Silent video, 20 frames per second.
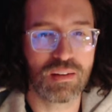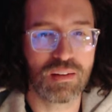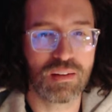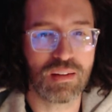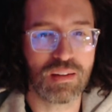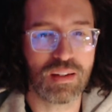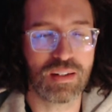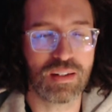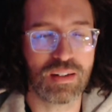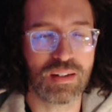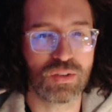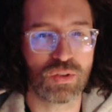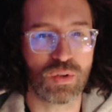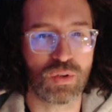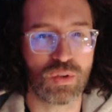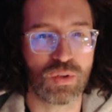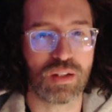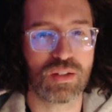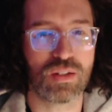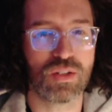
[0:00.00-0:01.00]
in
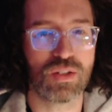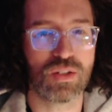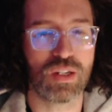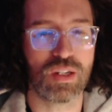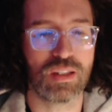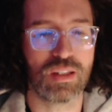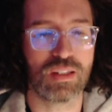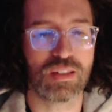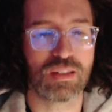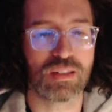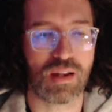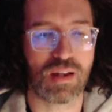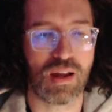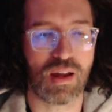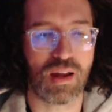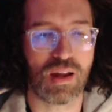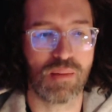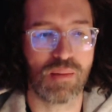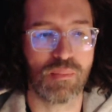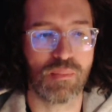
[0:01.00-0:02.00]
astrology in this
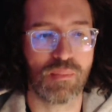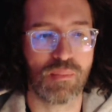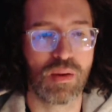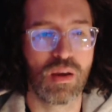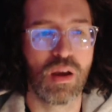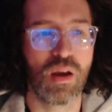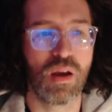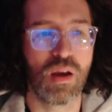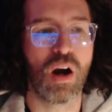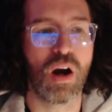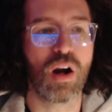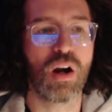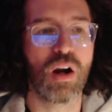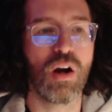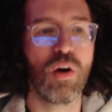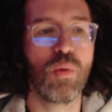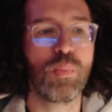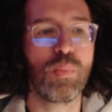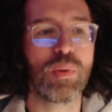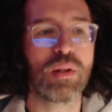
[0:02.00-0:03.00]
time, are
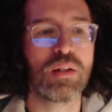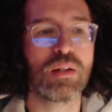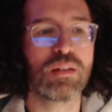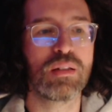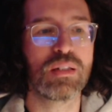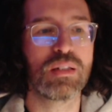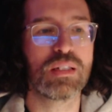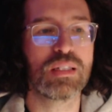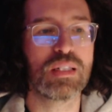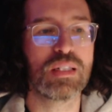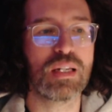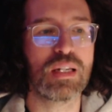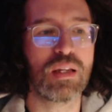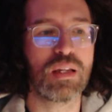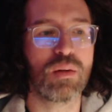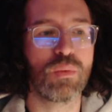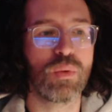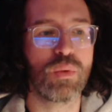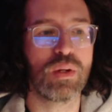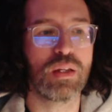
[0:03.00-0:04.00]
open to
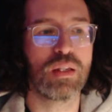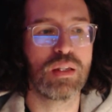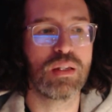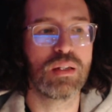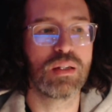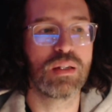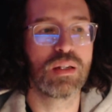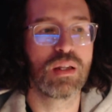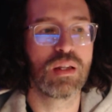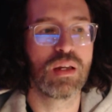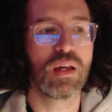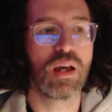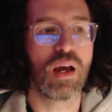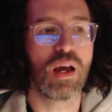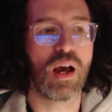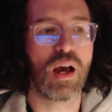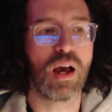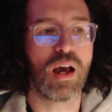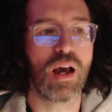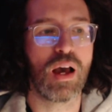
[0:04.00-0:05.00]
sitting with
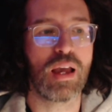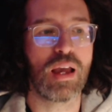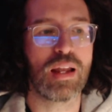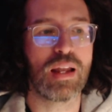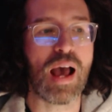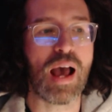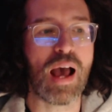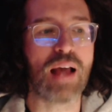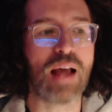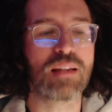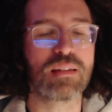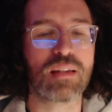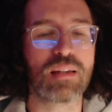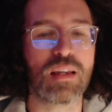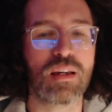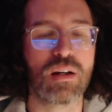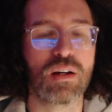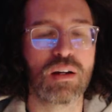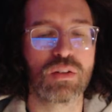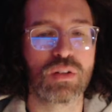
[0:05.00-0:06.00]
and
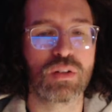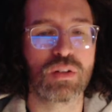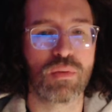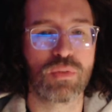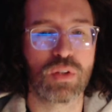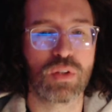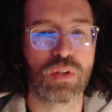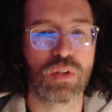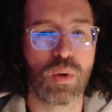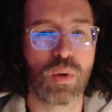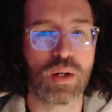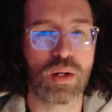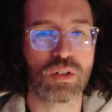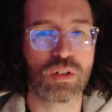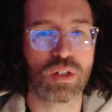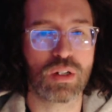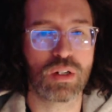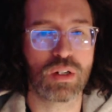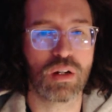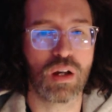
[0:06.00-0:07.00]
asking ourselves the
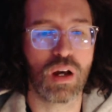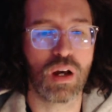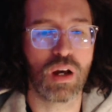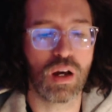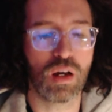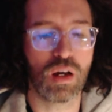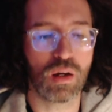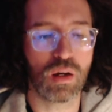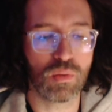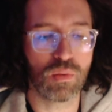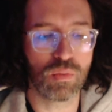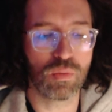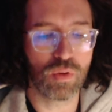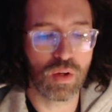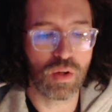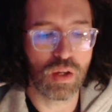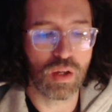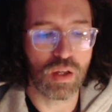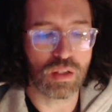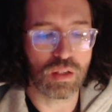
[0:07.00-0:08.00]
question of
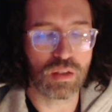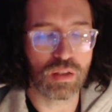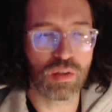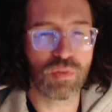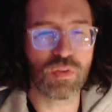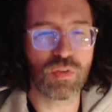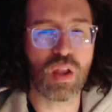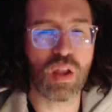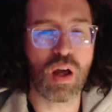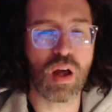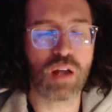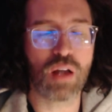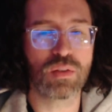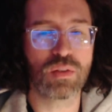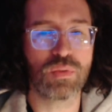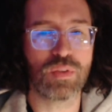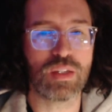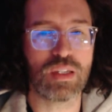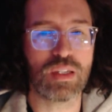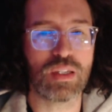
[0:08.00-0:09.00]
the
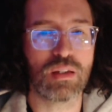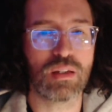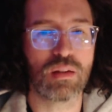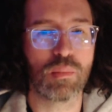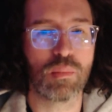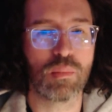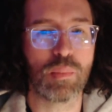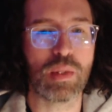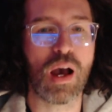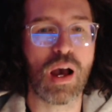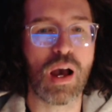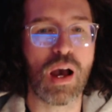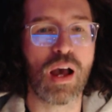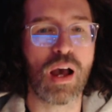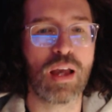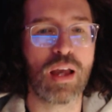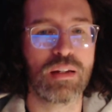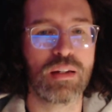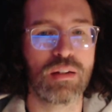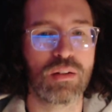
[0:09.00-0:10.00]
philosophy
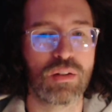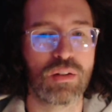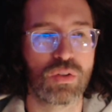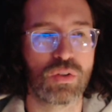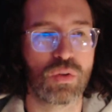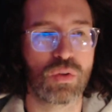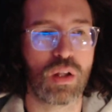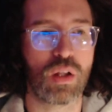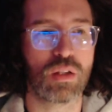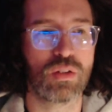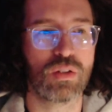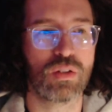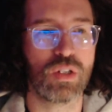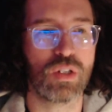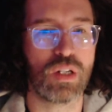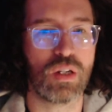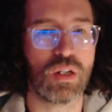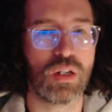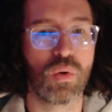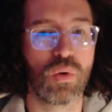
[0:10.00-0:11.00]
behind
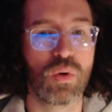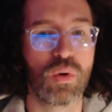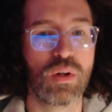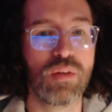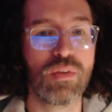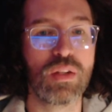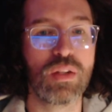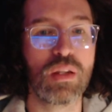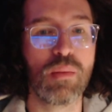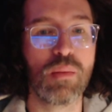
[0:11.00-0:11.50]
astrology, or even